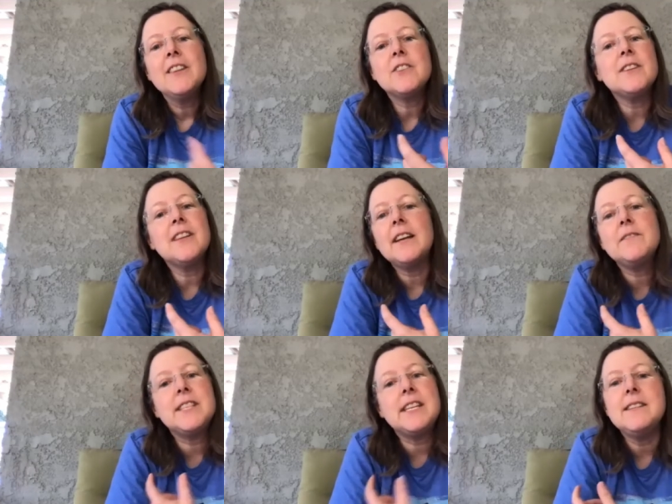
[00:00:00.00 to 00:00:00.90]
There's a lot of
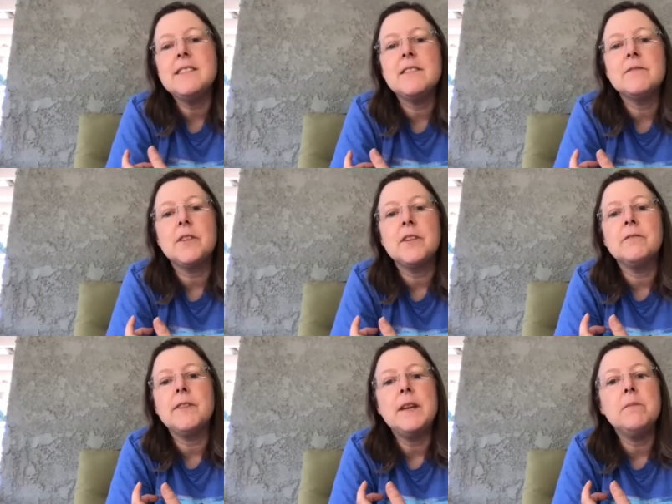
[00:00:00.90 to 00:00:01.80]
scenes of
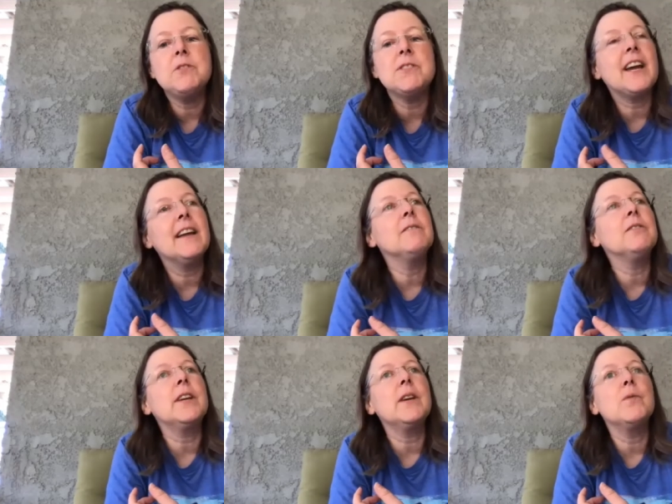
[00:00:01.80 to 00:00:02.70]
him just kind of
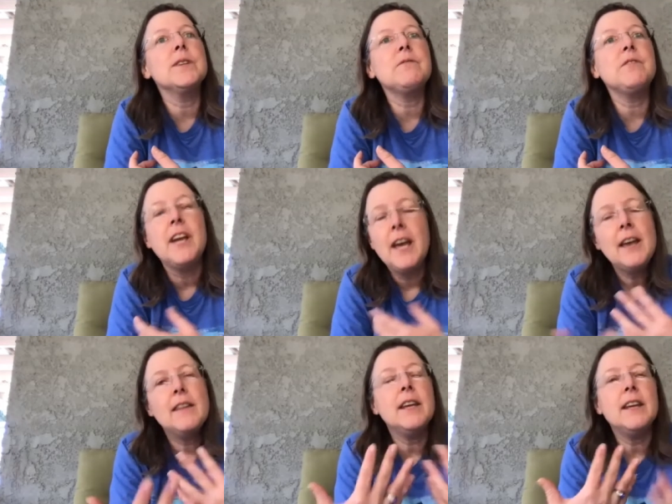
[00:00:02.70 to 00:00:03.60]
looking wistfully.
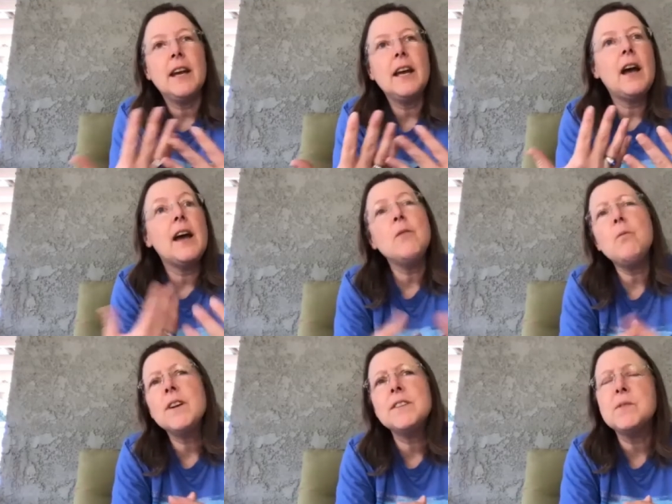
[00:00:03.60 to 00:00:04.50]
I don't want
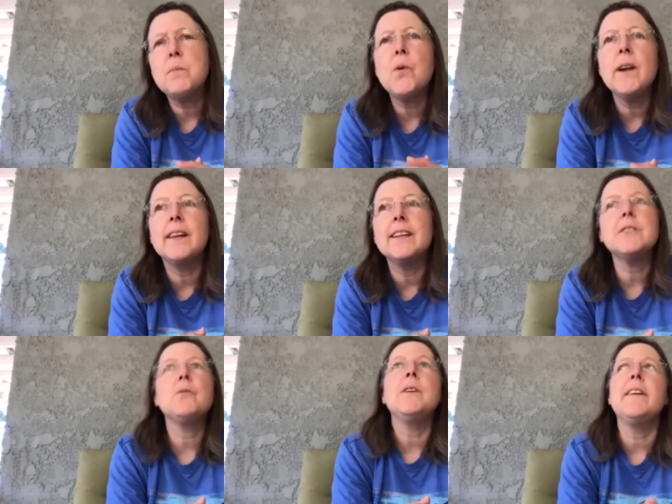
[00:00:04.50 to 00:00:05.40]
to spoil it, so
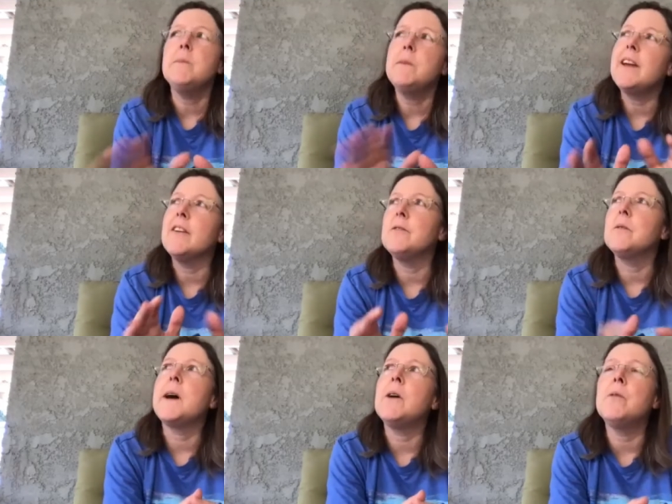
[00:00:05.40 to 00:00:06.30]
we'll have to be careful
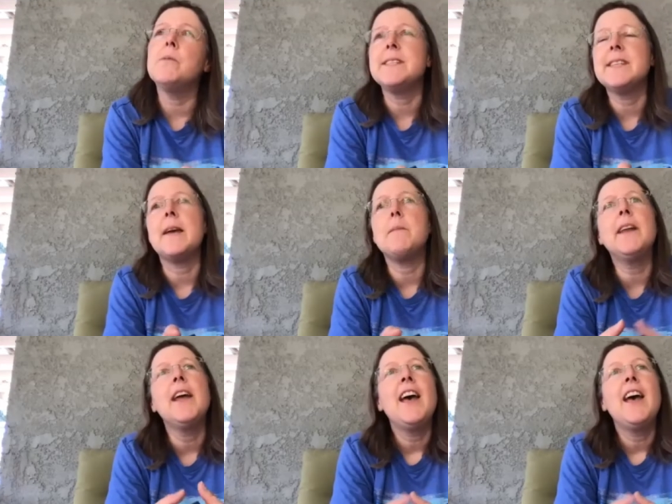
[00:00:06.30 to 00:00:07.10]
about what we say, but